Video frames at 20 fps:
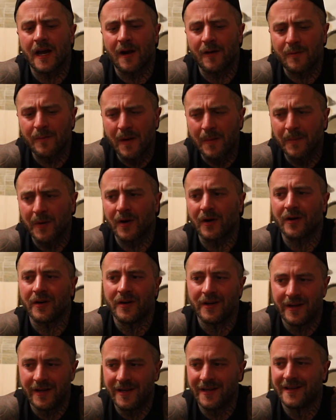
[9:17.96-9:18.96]
I remember
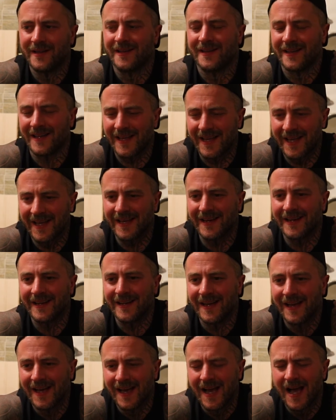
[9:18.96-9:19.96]

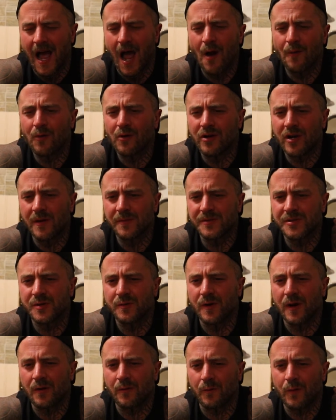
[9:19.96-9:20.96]
I woke up
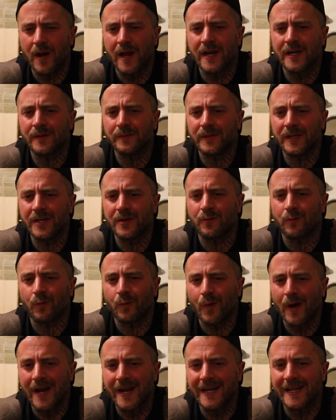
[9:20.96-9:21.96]
to it randomly
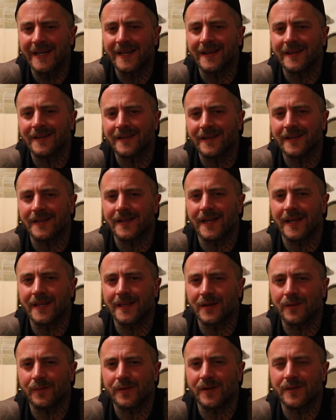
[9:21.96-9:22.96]
raining the day
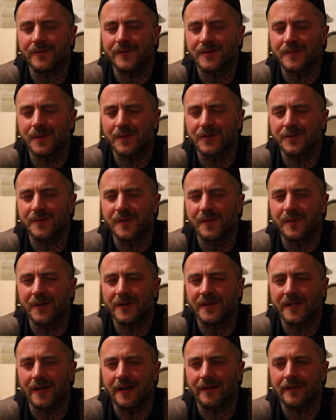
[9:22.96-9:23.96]
that he was supposed to be
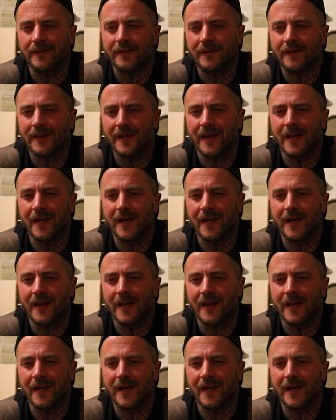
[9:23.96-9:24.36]
put down.